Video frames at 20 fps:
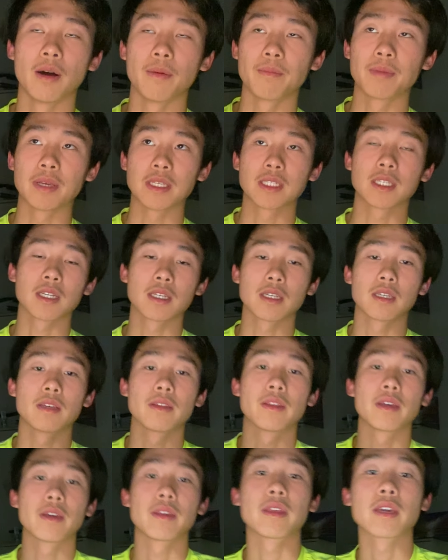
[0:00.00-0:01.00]
basically
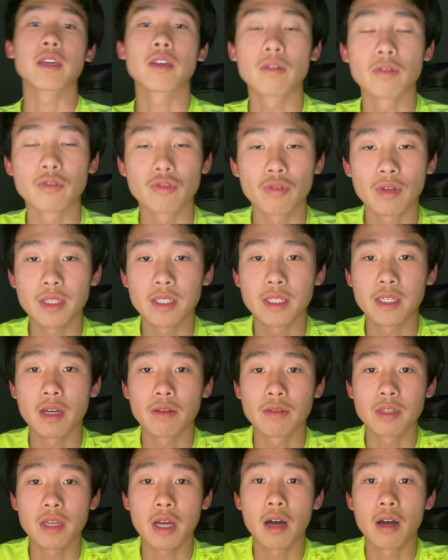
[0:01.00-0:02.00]
they think your joint
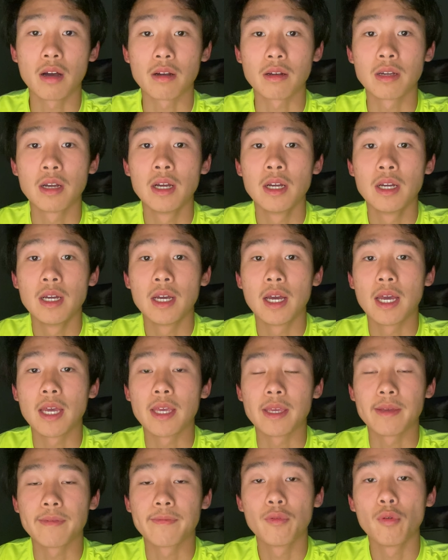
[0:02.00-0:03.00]
cells are
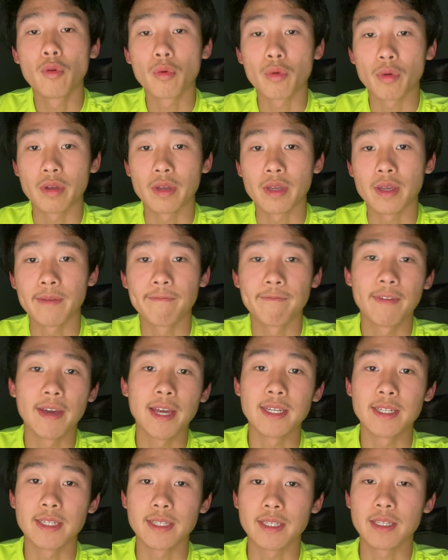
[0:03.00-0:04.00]
a foreign
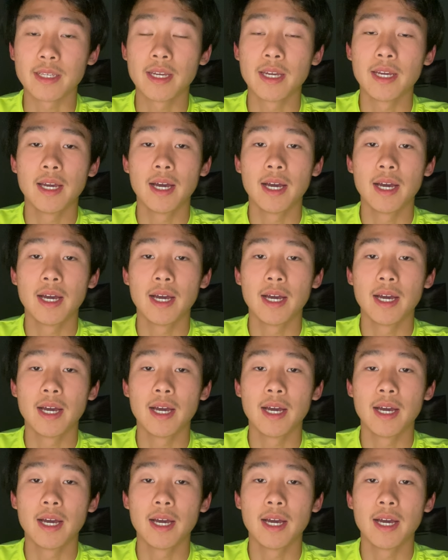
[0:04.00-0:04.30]
invading